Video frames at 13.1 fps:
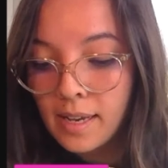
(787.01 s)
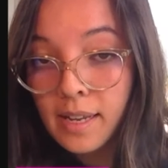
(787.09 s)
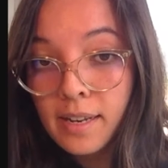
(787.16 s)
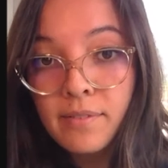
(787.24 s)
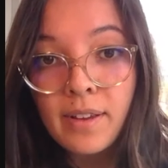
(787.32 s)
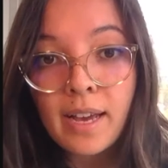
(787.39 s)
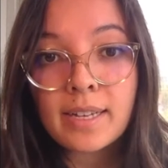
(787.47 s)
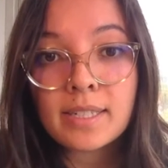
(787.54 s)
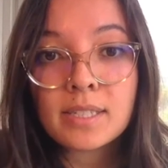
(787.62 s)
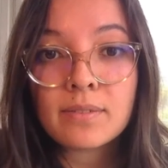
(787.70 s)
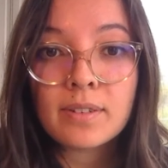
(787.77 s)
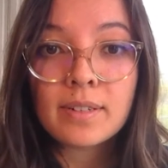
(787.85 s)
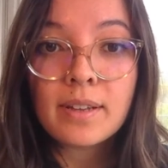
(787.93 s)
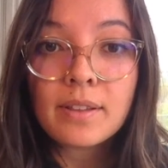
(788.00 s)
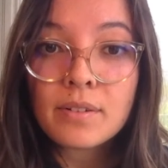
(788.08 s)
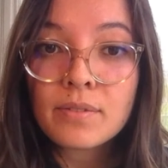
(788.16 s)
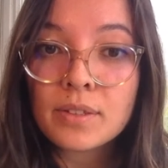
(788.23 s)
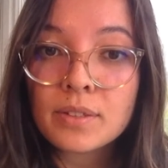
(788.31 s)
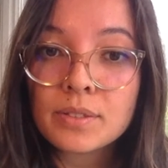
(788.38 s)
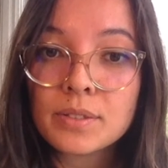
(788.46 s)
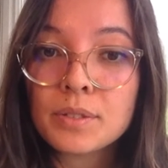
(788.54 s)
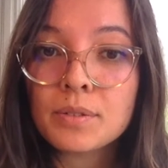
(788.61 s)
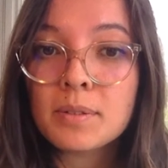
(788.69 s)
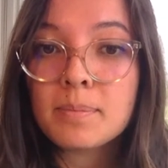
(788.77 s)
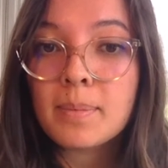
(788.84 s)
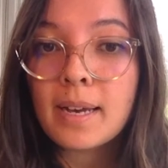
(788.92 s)
And if I ask for another field to
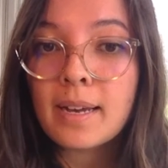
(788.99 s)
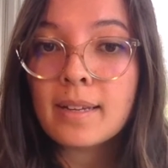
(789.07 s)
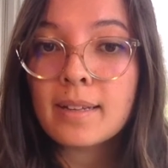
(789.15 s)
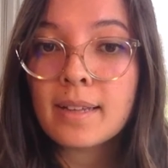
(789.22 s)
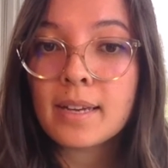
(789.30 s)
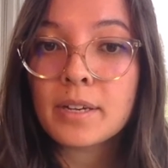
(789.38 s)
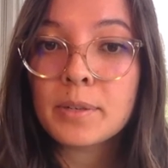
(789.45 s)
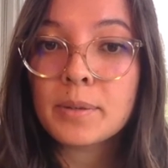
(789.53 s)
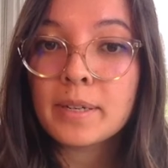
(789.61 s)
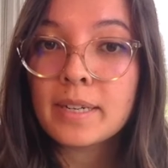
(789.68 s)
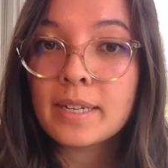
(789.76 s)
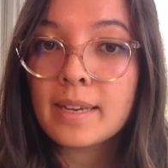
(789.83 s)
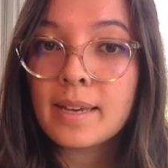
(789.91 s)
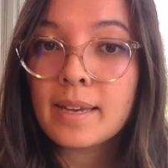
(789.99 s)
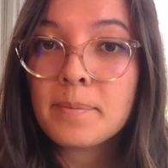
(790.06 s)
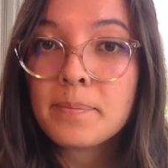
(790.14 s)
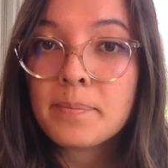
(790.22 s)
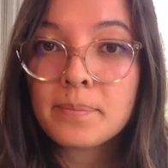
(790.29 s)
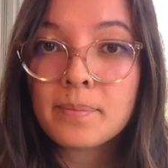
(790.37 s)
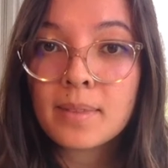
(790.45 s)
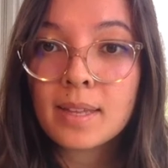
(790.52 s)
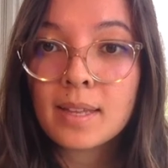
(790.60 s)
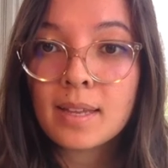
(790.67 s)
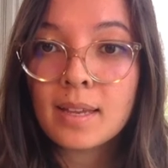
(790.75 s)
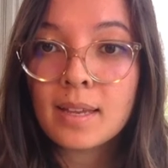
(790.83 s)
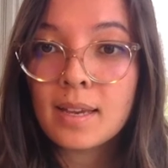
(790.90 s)
group by, like query name,
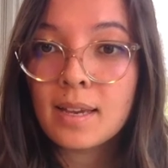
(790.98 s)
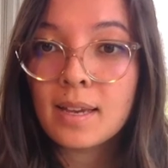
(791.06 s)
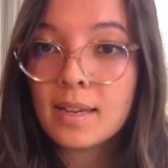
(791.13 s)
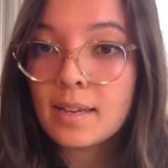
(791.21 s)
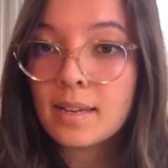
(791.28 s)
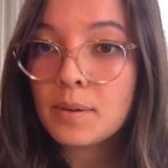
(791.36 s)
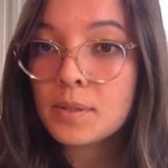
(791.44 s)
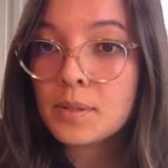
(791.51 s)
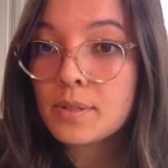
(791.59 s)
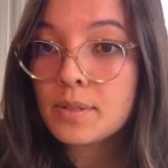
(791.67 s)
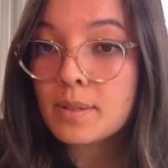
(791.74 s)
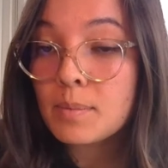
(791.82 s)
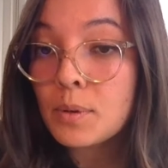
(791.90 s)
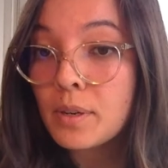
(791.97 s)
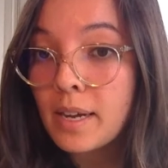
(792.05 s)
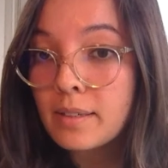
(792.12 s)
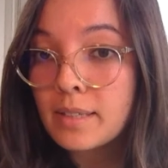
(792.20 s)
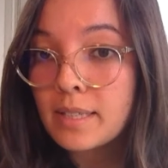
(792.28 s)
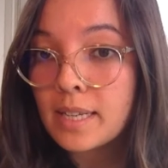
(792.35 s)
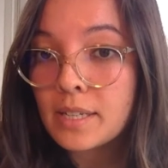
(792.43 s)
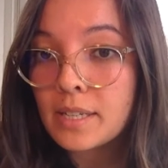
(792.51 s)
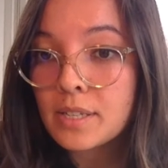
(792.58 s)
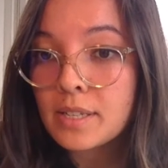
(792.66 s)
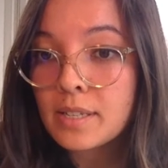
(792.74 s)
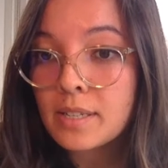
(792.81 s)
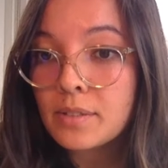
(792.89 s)
now we're doing more
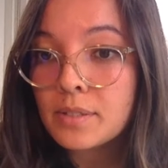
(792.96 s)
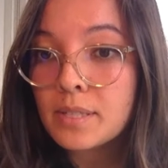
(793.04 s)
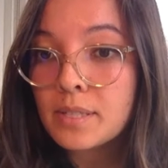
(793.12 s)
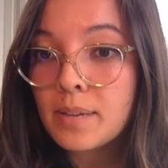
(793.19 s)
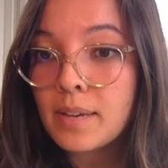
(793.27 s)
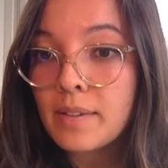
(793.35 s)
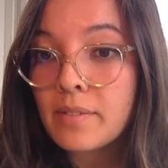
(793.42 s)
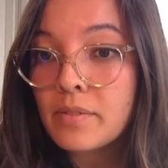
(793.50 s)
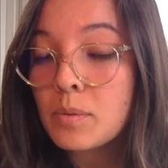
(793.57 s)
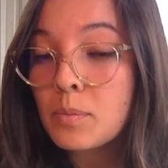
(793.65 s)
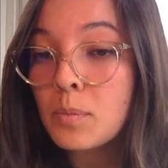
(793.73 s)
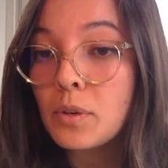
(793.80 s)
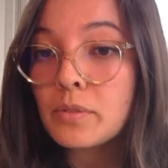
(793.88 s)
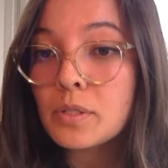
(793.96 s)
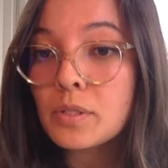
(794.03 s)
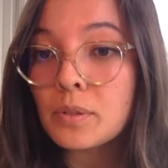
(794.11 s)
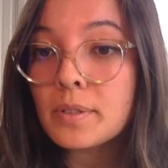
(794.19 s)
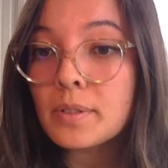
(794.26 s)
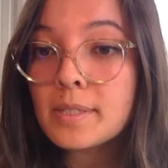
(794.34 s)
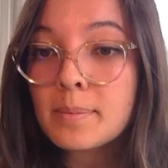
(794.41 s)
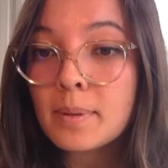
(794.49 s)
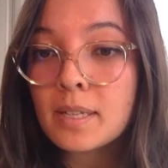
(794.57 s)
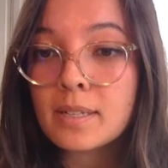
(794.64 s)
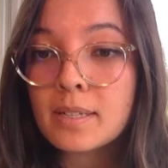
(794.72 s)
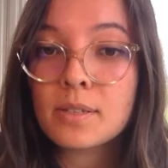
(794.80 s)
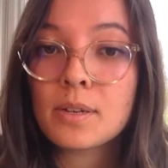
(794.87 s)
aggregation, and you'll see we have even more results
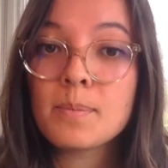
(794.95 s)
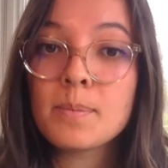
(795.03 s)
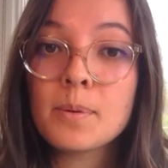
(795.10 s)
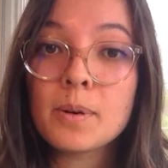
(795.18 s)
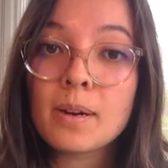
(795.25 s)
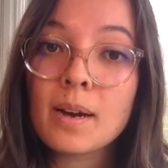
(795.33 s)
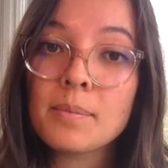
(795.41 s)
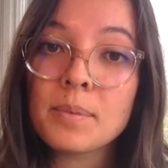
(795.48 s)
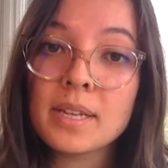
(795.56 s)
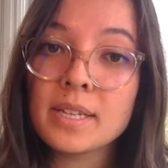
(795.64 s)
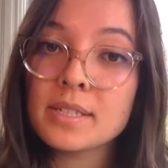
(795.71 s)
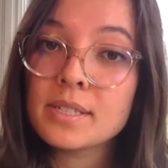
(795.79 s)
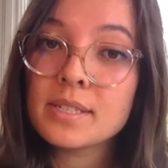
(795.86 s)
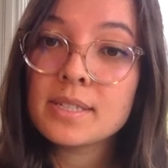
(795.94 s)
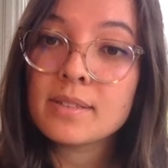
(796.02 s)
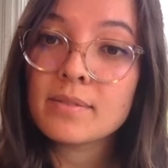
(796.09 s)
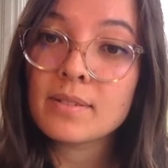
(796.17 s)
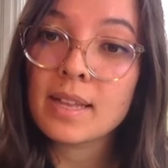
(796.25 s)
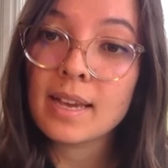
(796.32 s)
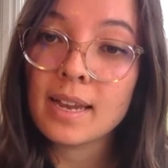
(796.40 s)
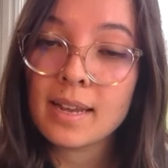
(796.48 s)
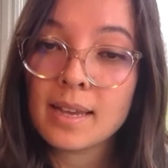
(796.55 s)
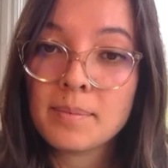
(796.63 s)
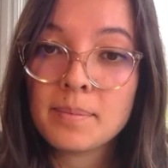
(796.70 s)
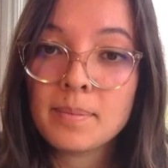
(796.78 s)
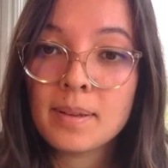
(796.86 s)
because there are more combinations of client
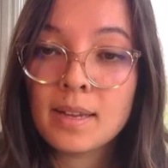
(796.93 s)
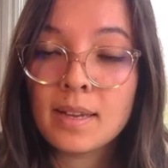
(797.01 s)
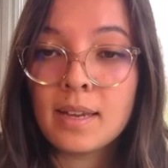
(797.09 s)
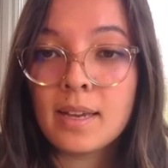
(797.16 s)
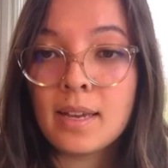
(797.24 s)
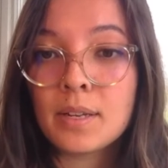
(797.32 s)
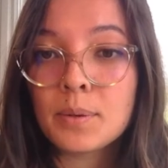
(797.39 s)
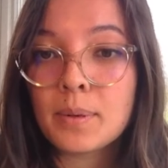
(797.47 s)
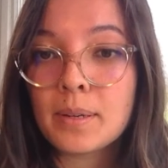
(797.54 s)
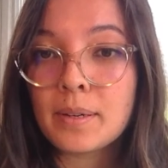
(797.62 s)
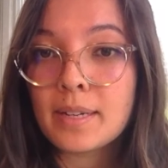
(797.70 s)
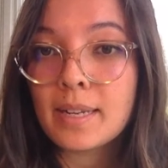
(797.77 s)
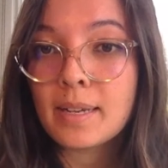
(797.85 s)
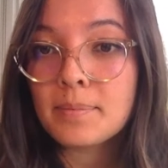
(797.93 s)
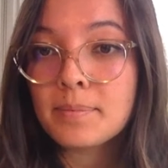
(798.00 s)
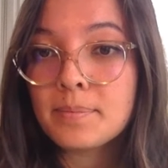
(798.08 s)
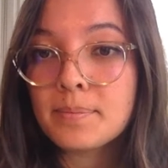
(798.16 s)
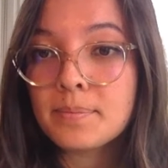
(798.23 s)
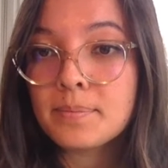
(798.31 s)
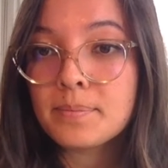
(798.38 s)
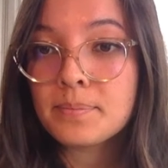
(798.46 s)
name and query name.